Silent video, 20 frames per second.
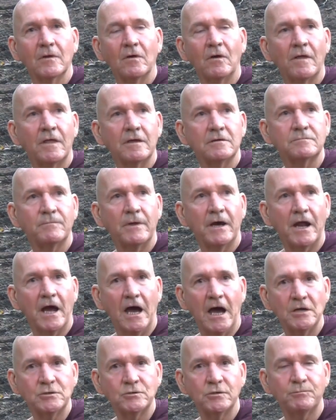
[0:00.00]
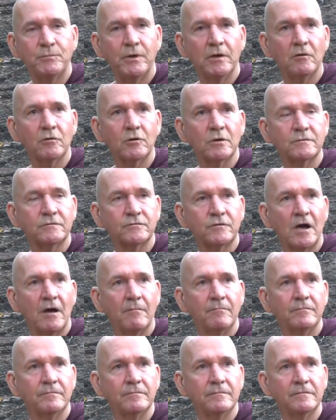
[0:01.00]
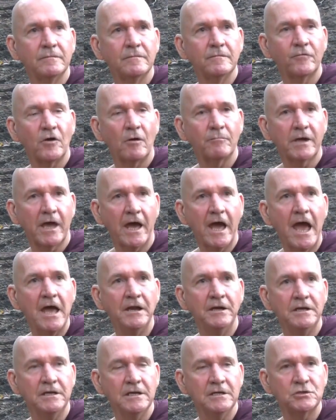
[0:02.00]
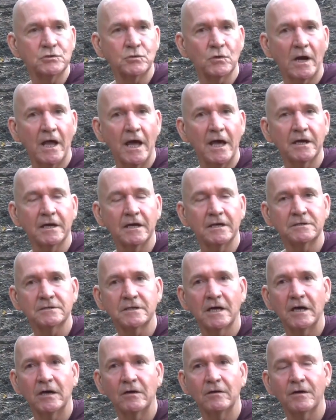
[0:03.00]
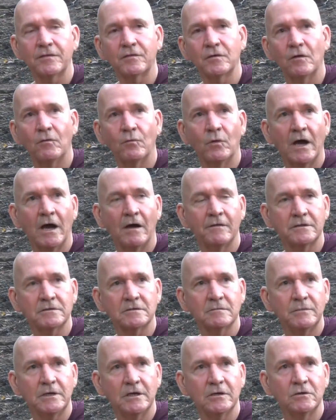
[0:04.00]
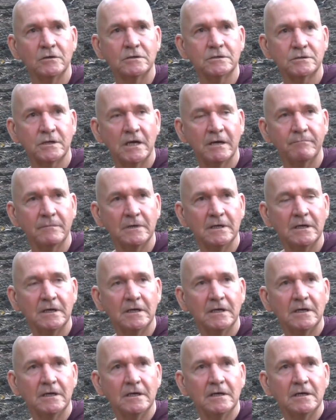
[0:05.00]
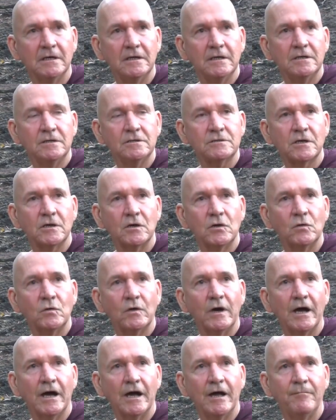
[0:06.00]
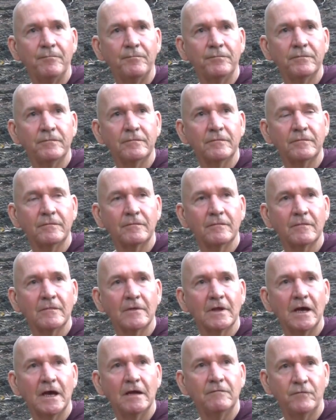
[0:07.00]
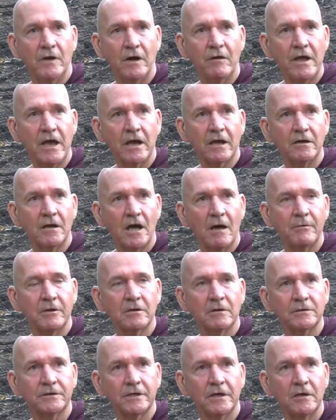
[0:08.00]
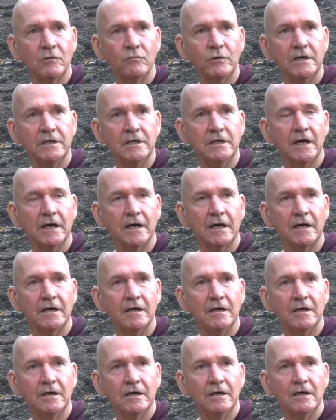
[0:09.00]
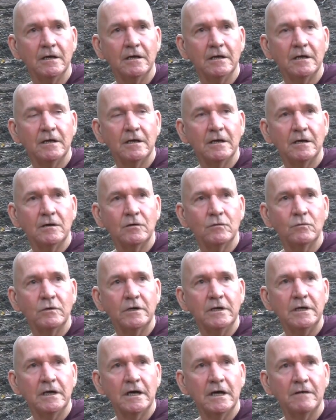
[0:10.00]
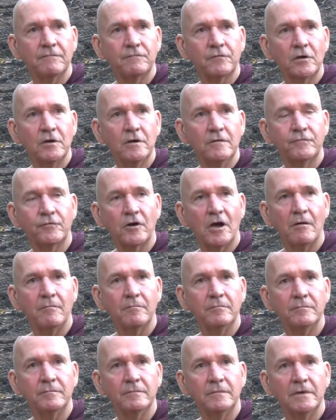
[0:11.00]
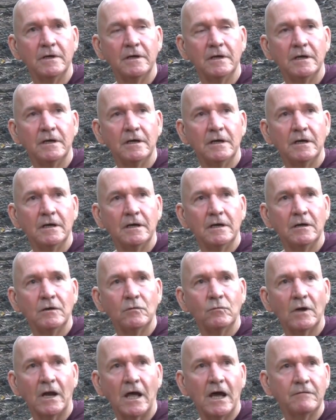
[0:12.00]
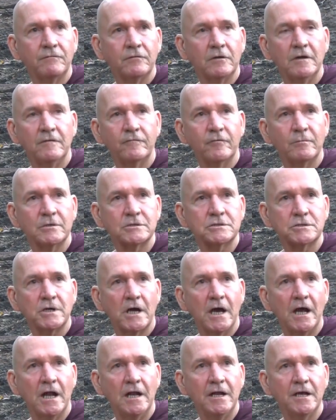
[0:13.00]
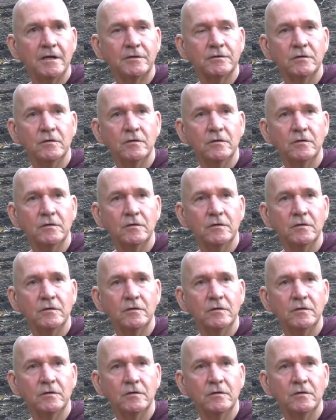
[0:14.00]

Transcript: oh, there's about a hundred pilgrims from from Kandy in Sri Lanka. So I thought, wow, this would be a good trip. So um, and very economical too. We uh, we uh, flew from, well, I flew from Australia